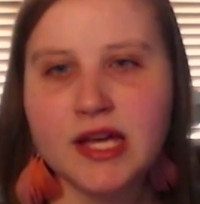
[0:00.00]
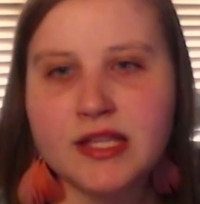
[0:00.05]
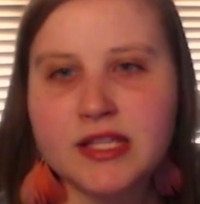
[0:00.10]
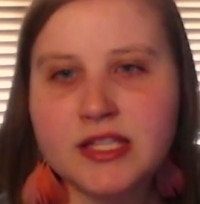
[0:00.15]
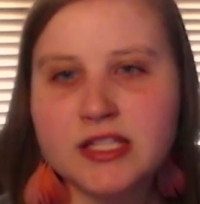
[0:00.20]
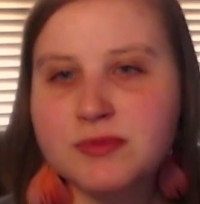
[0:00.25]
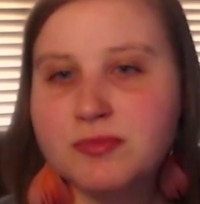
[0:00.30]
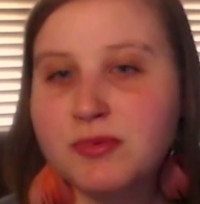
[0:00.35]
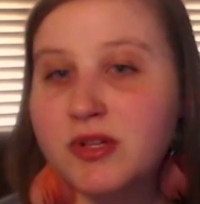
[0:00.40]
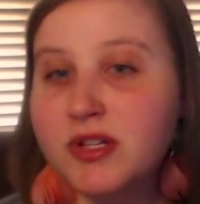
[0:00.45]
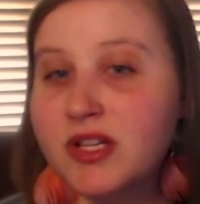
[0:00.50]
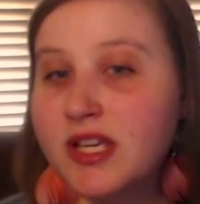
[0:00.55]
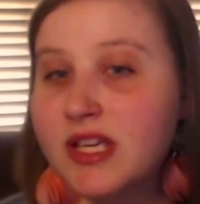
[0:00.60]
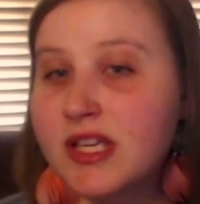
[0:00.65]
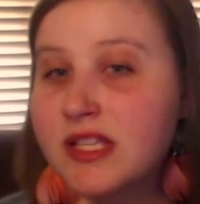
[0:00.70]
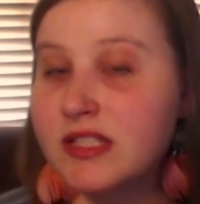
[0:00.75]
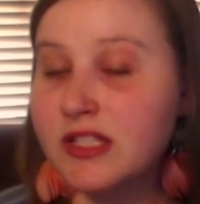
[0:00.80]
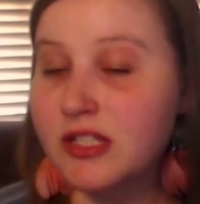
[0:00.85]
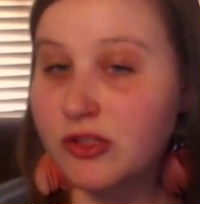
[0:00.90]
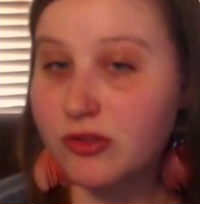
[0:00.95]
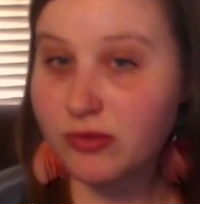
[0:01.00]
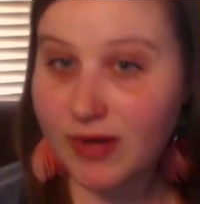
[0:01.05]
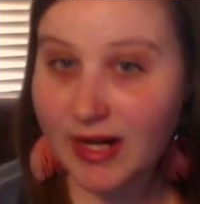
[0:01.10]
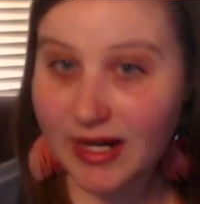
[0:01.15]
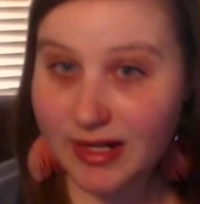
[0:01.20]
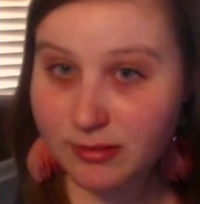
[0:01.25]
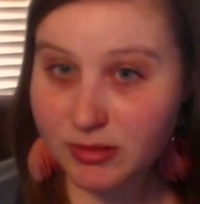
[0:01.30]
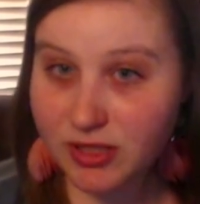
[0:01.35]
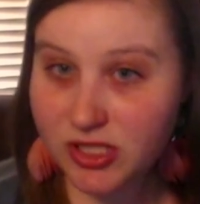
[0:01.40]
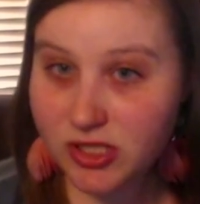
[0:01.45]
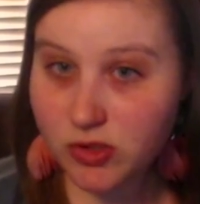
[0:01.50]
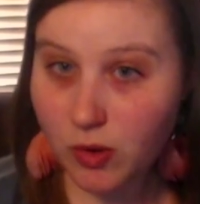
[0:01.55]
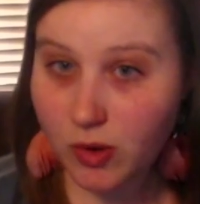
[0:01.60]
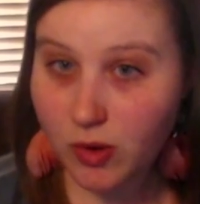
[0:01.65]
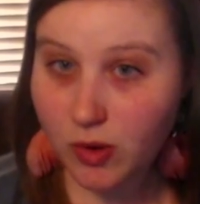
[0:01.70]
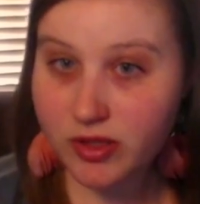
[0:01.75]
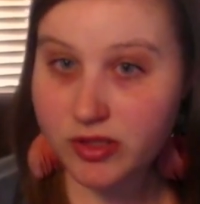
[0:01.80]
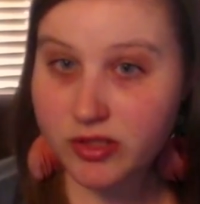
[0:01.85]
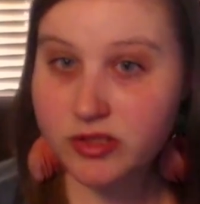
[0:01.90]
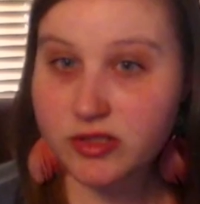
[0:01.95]
This book is incredibly
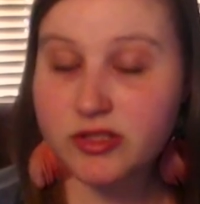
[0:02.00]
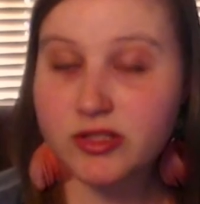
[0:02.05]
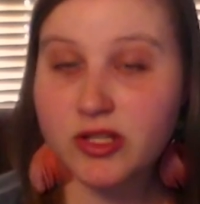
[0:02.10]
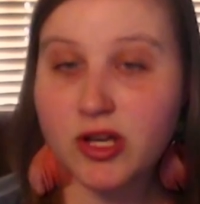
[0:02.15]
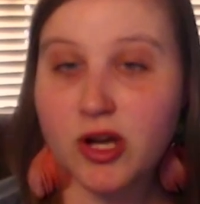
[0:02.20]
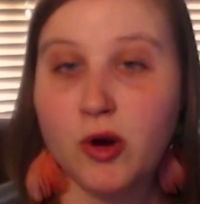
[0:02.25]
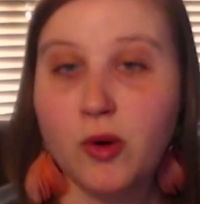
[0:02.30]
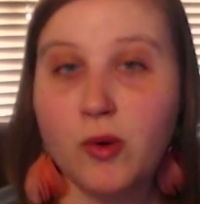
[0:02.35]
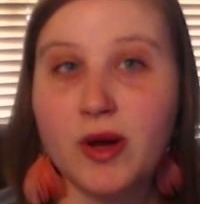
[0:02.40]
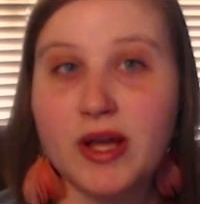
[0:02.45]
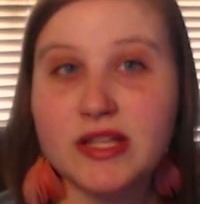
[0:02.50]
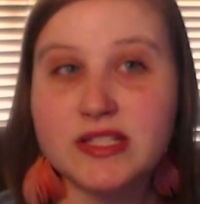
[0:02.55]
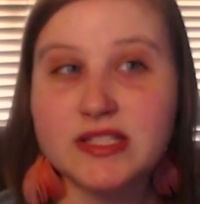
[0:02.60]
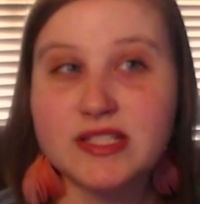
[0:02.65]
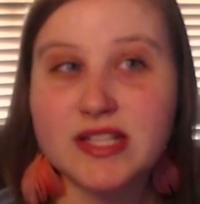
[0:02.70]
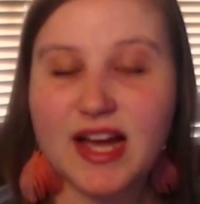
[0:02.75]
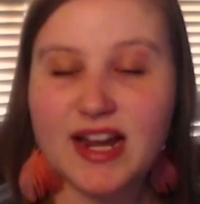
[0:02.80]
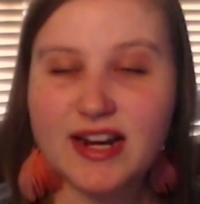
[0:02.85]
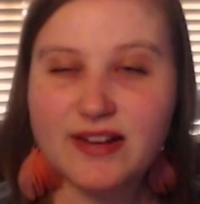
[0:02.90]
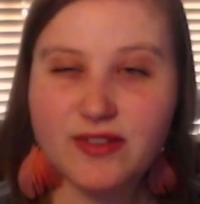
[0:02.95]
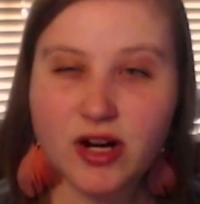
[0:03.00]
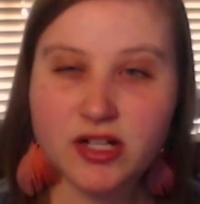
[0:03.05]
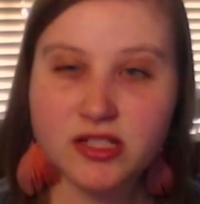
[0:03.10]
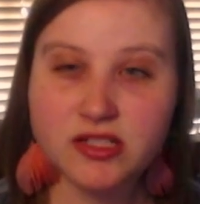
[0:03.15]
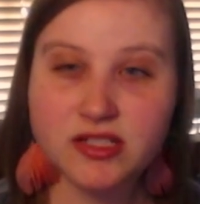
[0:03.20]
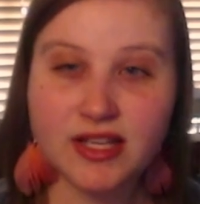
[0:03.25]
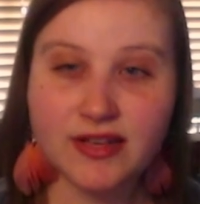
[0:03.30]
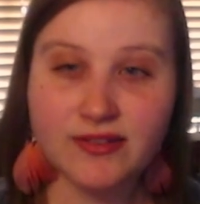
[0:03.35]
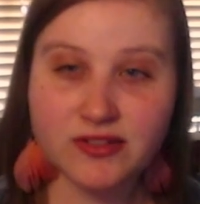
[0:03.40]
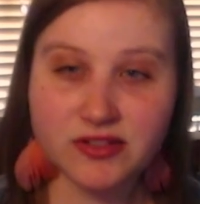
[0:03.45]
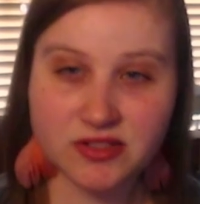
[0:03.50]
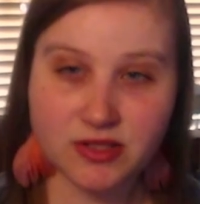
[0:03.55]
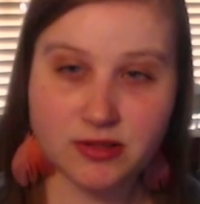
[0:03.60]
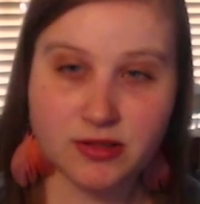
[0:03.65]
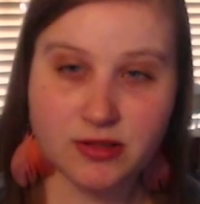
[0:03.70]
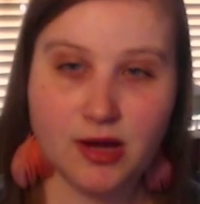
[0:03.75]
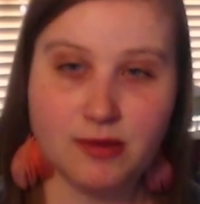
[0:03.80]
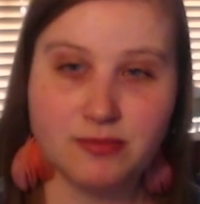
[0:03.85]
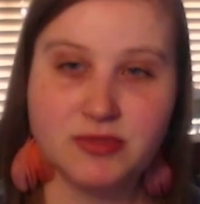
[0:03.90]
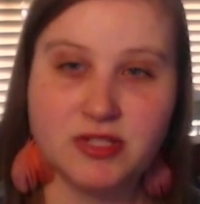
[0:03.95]
short, so it's kind of hard to give a
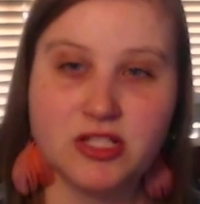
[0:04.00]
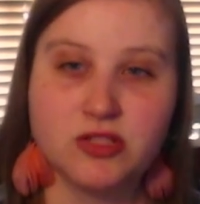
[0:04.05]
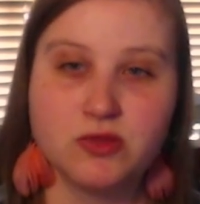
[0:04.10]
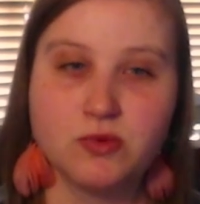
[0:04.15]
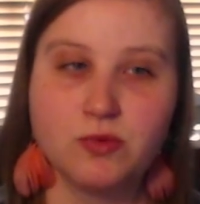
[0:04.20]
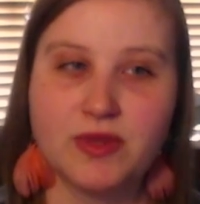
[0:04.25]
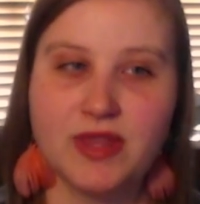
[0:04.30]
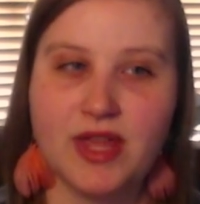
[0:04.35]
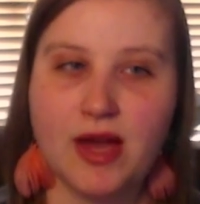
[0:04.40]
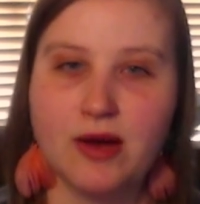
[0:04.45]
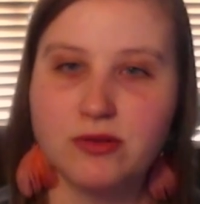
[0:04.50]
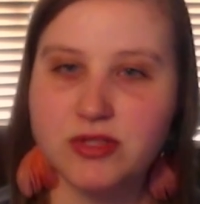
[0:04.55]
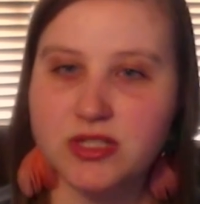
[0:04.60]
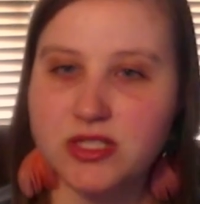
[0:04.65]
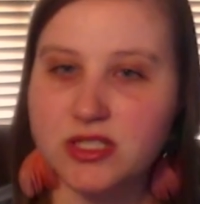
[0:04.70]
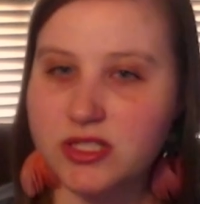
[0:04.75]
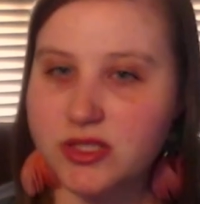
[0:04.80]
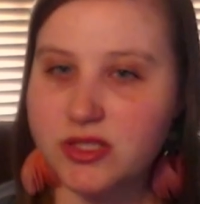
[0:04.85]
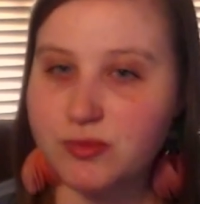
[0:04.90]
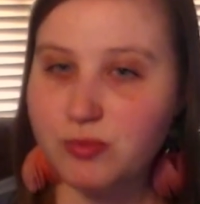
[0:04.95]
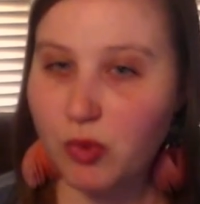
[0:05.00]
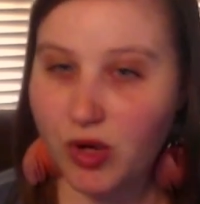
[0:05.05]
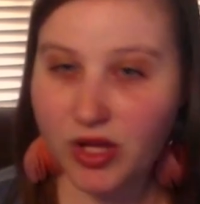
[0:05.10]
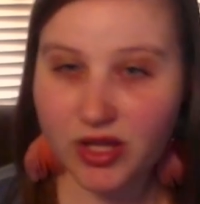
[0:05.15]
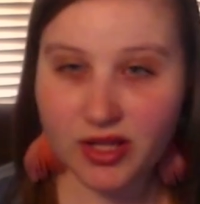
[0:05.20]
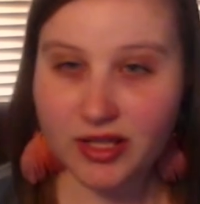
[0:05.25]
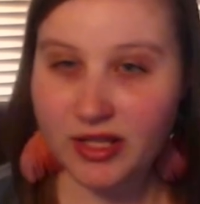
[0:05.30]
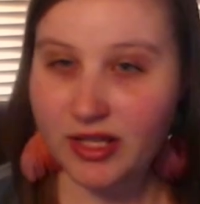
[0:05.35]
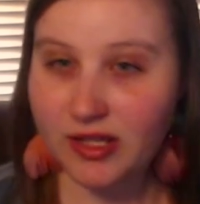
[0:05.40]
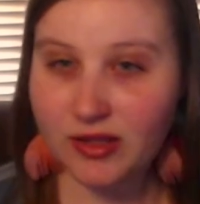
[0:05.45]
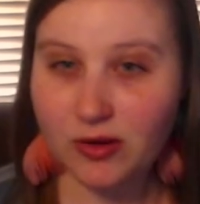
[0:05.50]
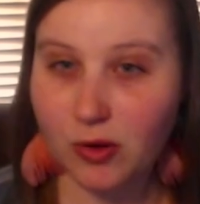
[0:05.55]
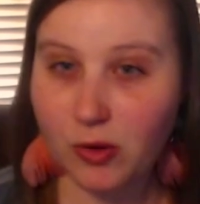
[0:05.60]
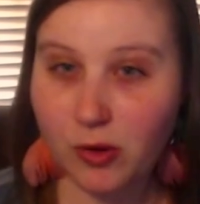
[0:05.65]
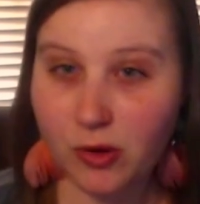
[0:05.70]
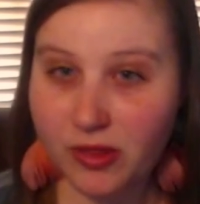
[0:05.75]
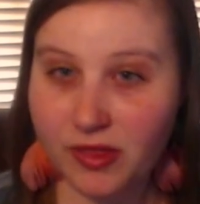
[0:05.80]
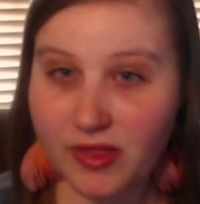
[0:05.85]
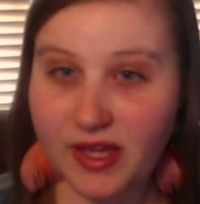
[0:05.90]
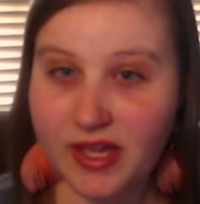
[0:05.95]
synopsis without spoiling the
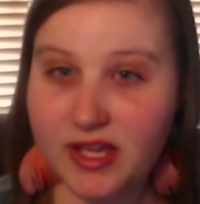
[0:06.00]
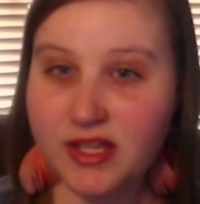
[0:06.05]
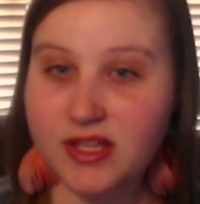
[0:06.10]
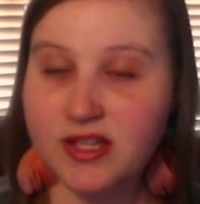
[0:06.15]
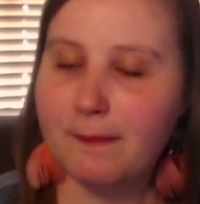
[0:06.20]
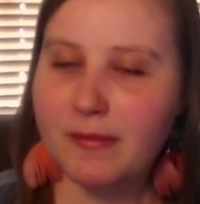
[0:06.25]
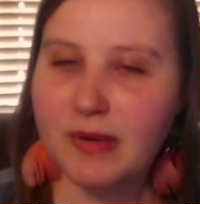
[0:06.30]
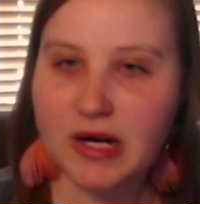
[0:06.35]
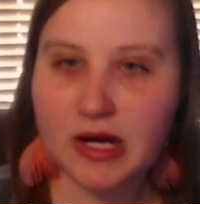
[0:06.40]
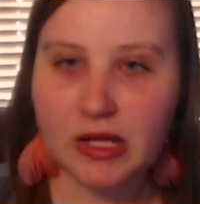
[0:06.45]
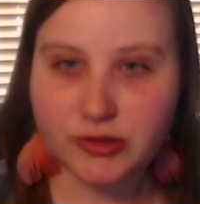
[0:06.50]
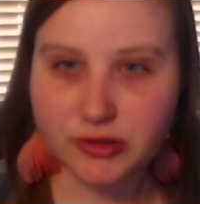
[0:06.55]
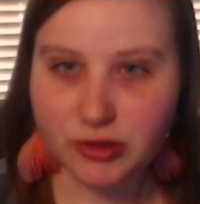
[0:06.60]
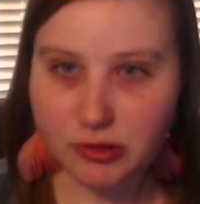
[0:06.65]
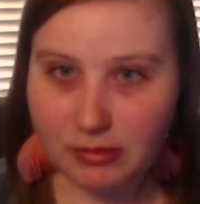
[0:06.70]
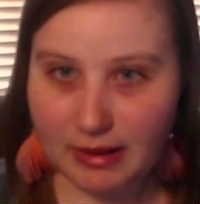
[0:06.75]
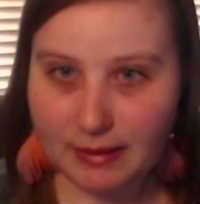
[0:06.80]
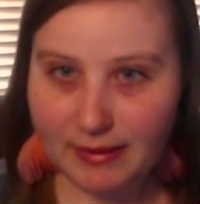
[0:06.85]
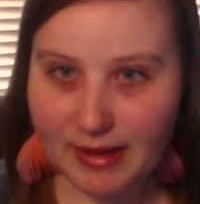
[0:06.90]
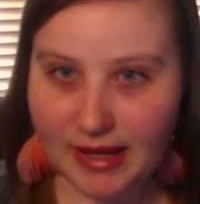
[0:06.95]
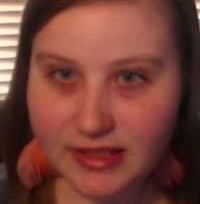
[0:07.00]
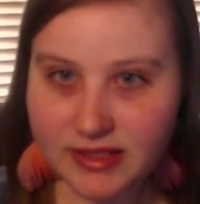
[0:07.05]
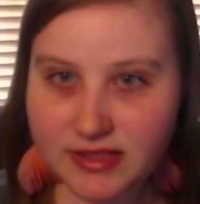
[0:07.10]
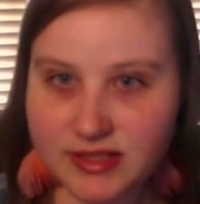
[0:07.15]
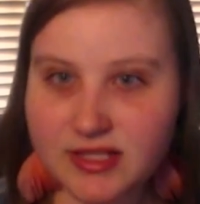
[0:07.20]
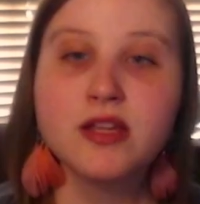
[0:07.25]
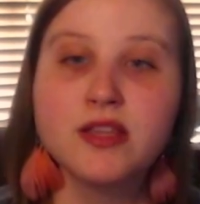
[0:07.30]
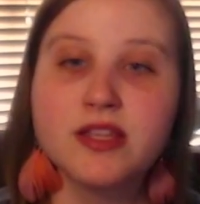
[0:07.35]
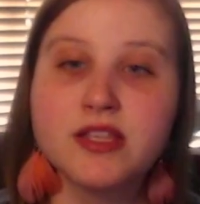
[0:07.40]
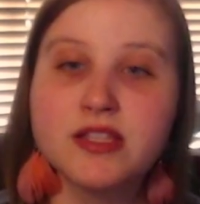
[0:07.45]
whole thing, but I'll do my best.